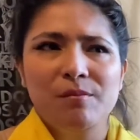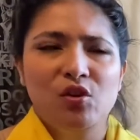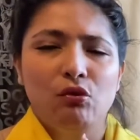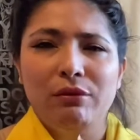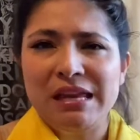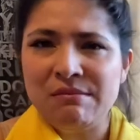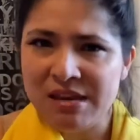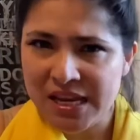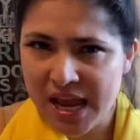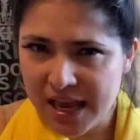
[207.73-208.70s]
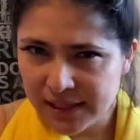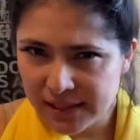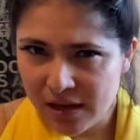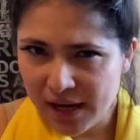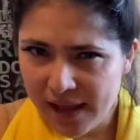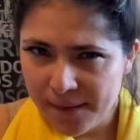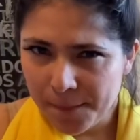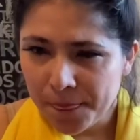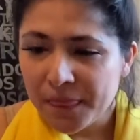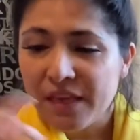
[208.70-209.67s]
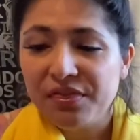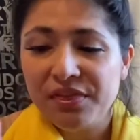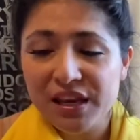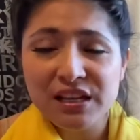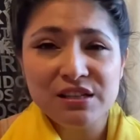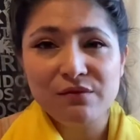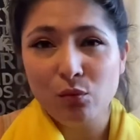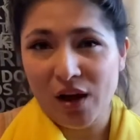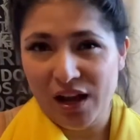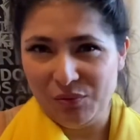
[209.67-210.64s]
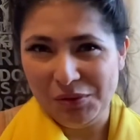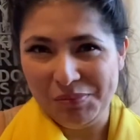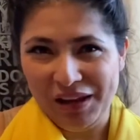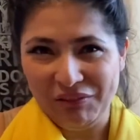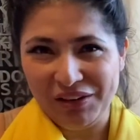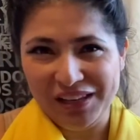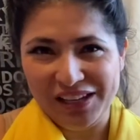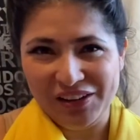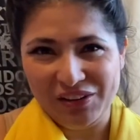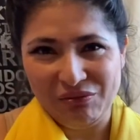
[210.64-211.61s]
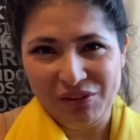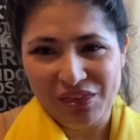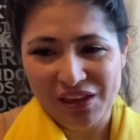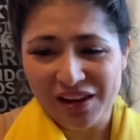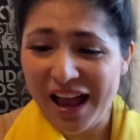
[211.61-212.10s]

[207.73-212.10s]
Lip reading: creaminess on it, this wine will pair really good with it.